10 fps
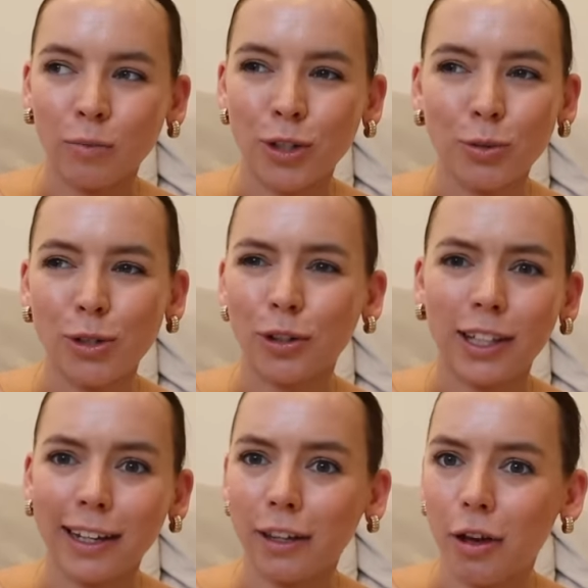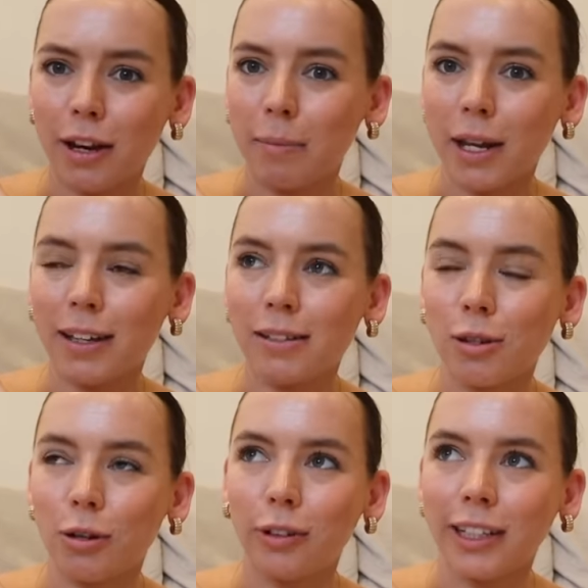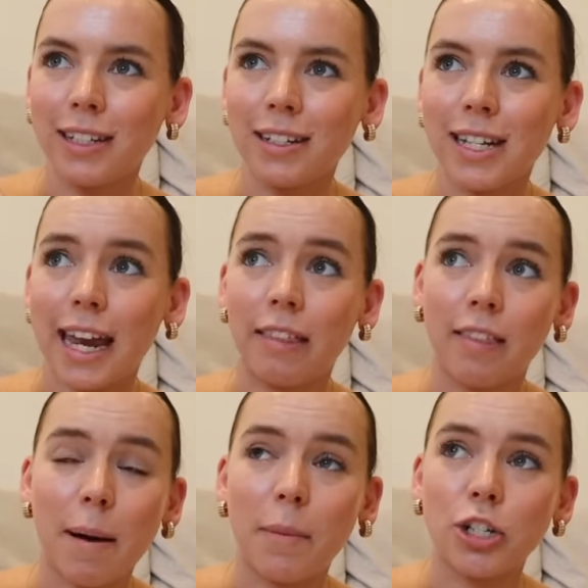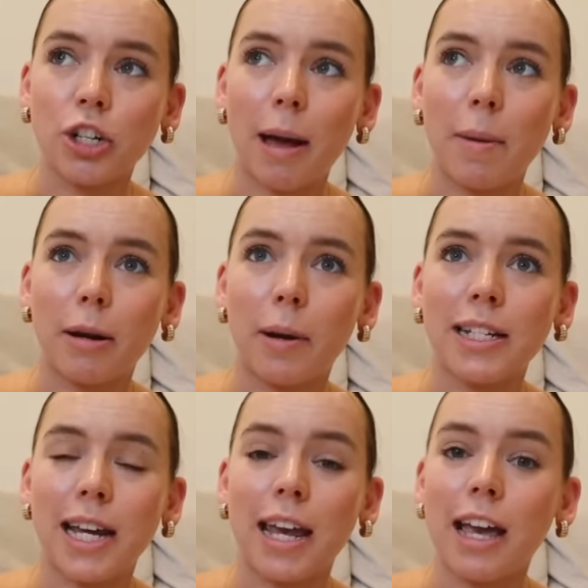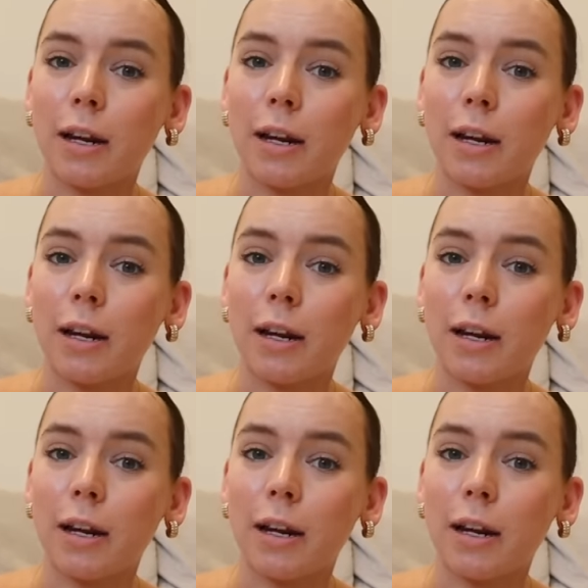which was only like 30 minutes, so it really didn't take that much time out of my day.